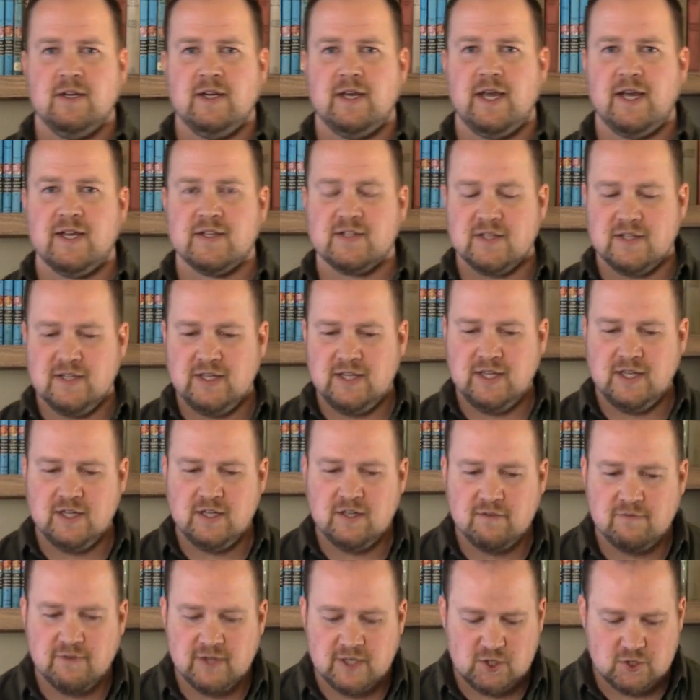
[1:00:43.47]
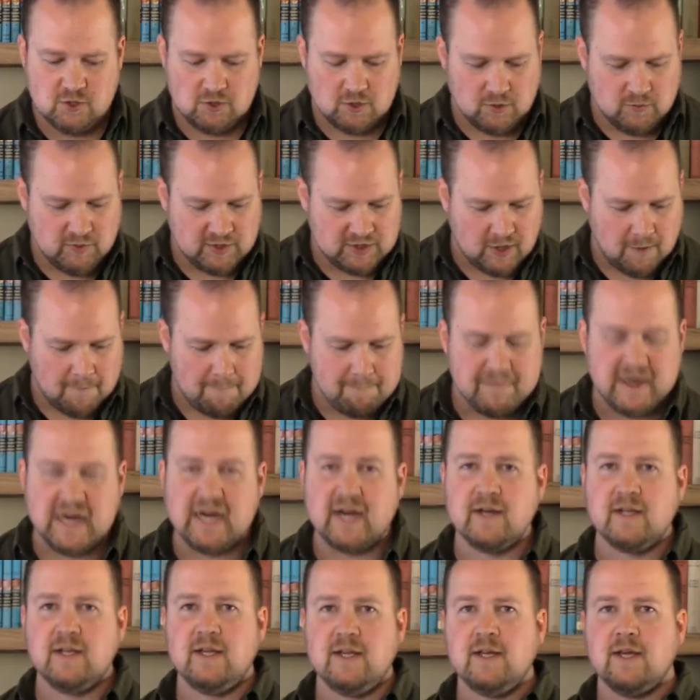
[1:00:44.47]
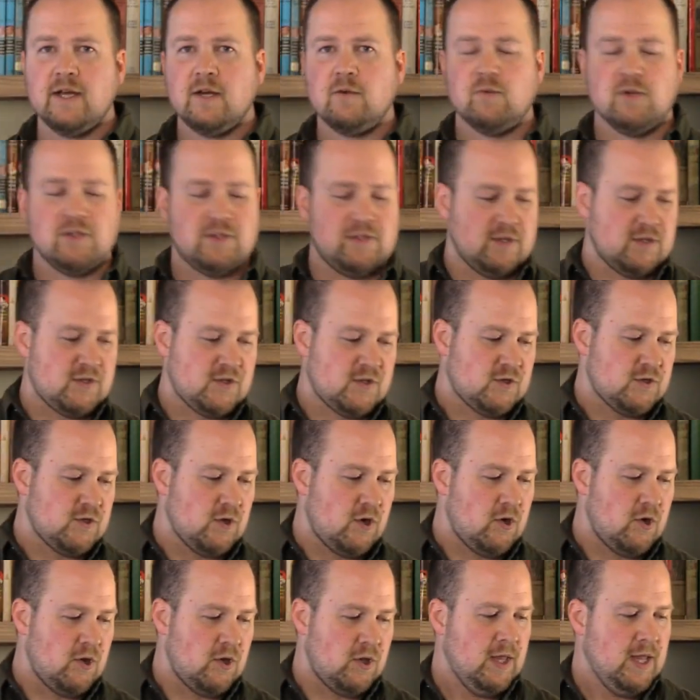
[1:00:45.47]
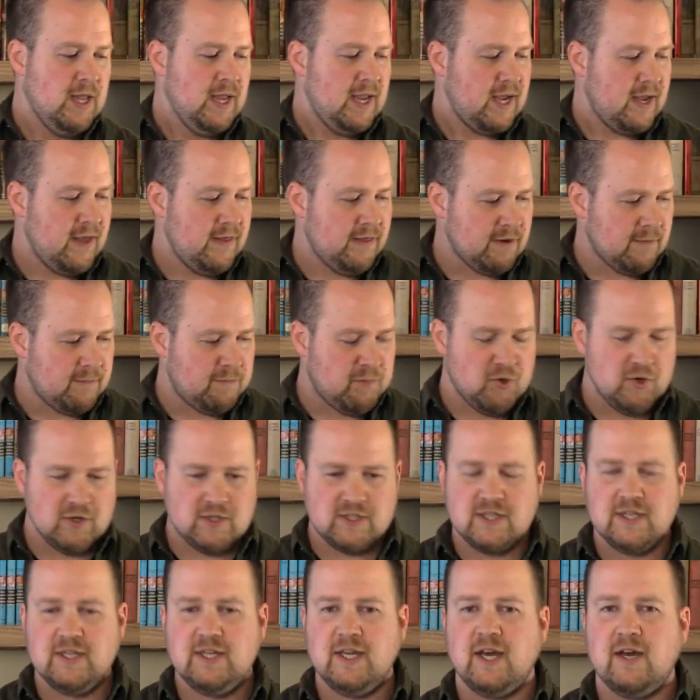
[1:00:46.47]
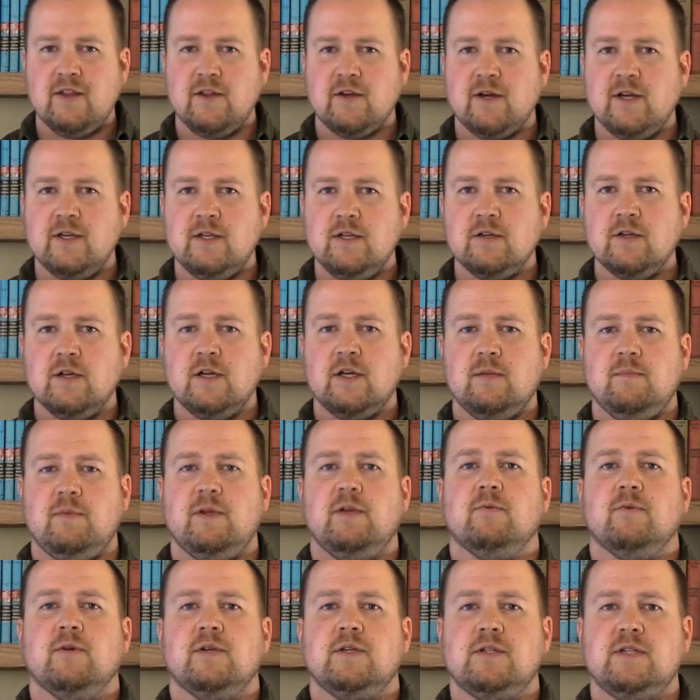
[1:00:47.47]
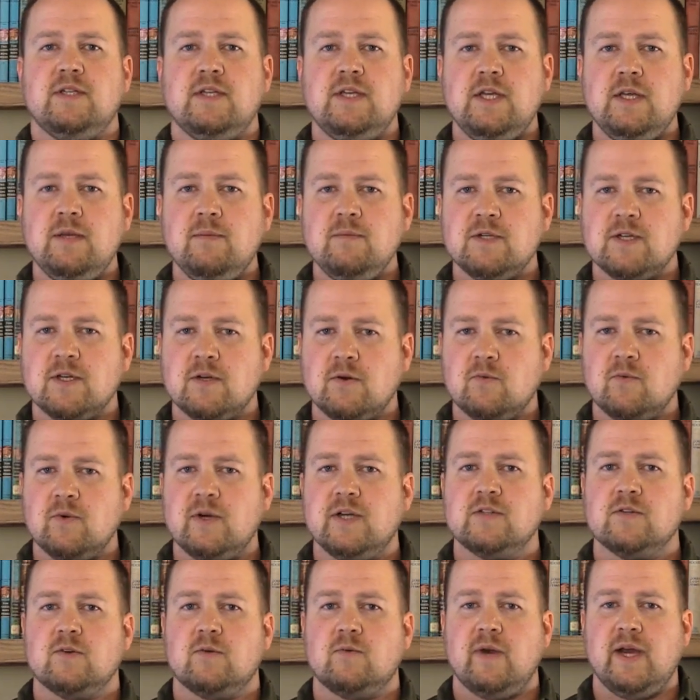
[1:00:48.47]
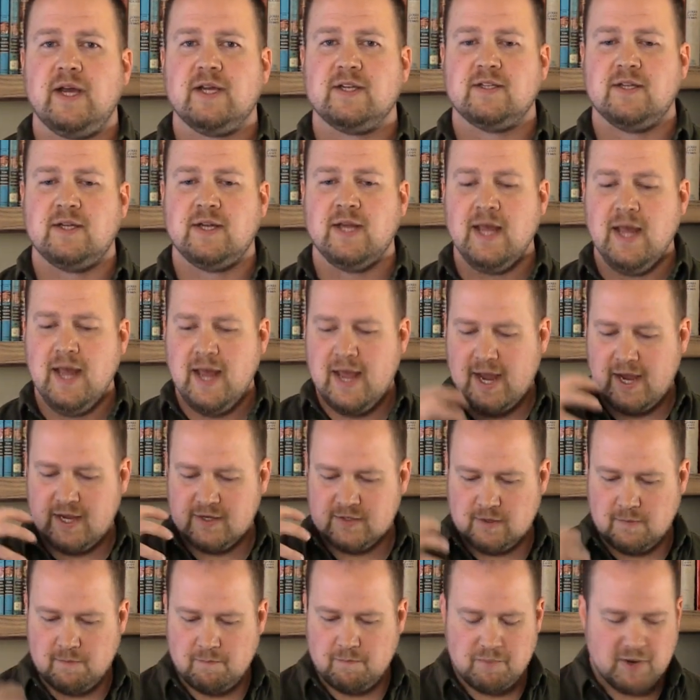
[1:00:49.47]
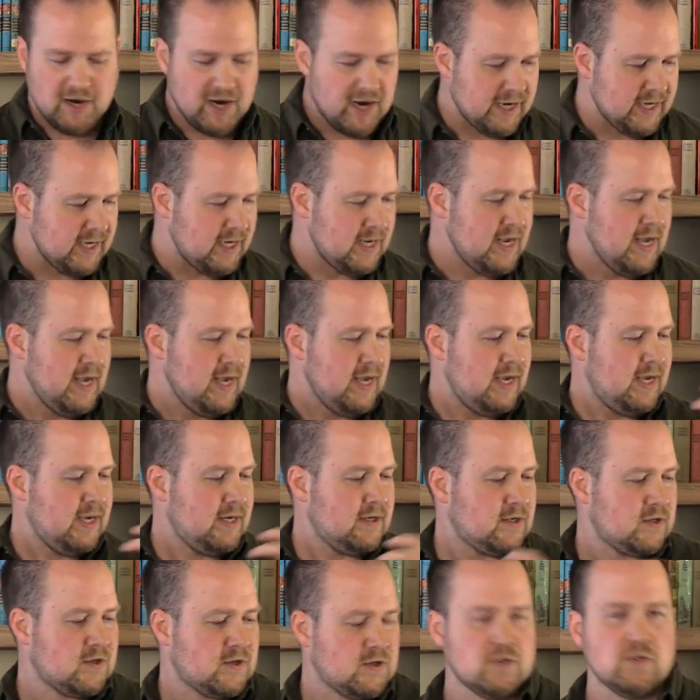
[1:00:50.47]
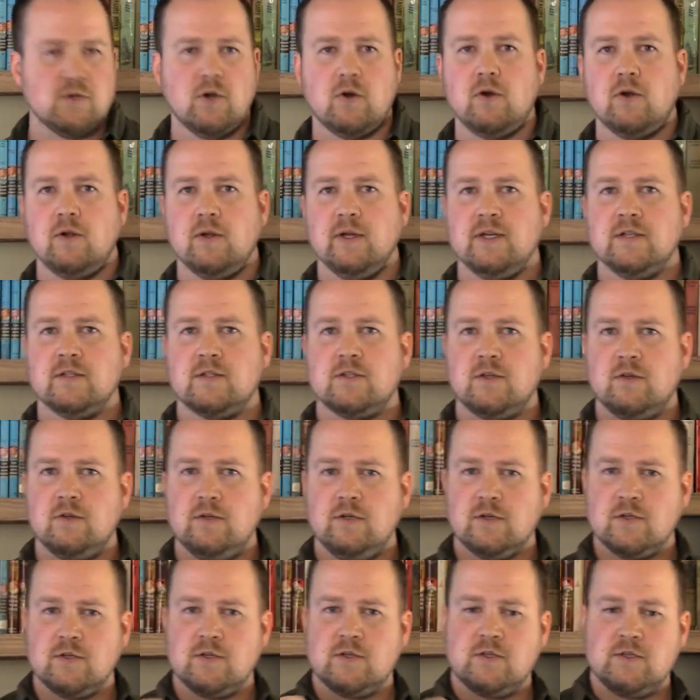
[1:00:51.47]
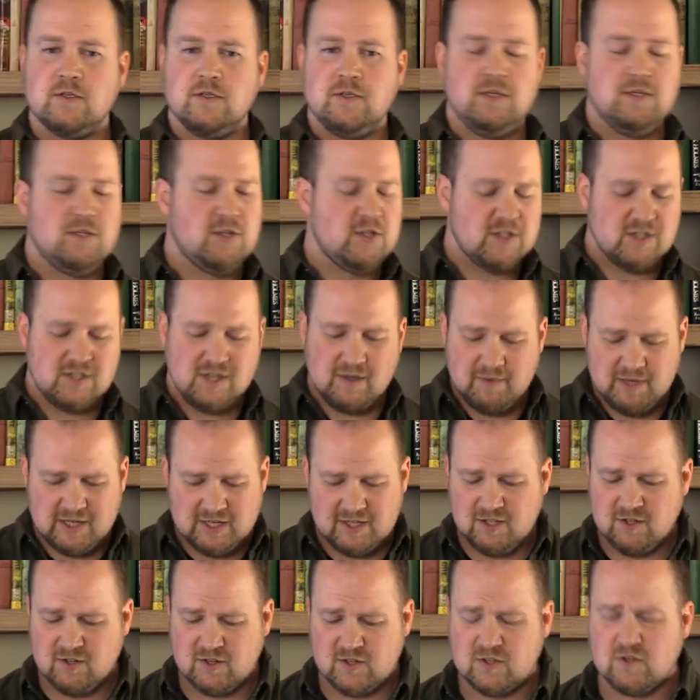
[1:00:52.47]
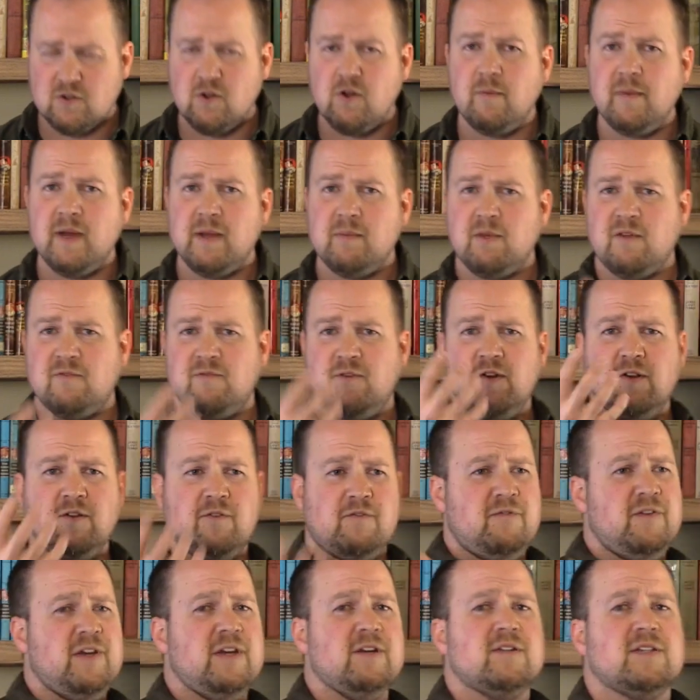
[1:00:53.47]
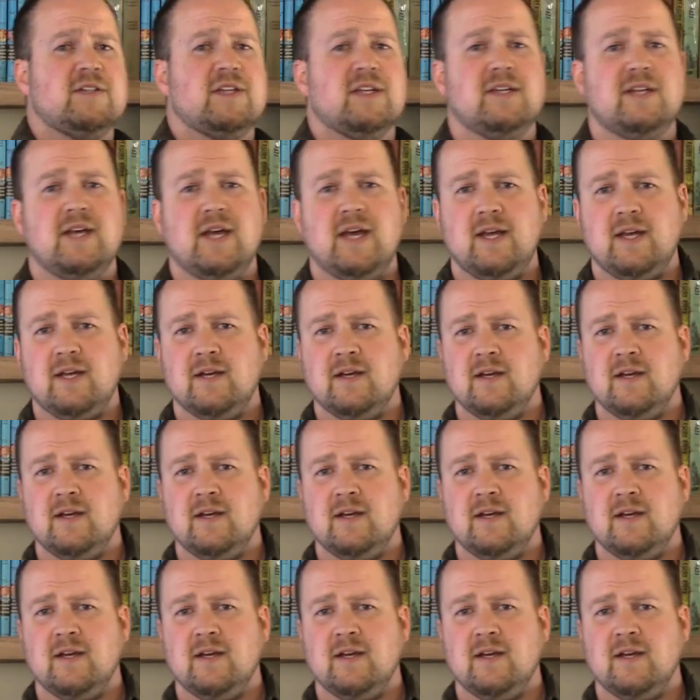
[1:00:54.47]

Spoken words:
as an individual with a body and with a soul, and they're put together, and you're going to be redeemed and resurrected as a body and a soul. And so your soul might be full of fear today,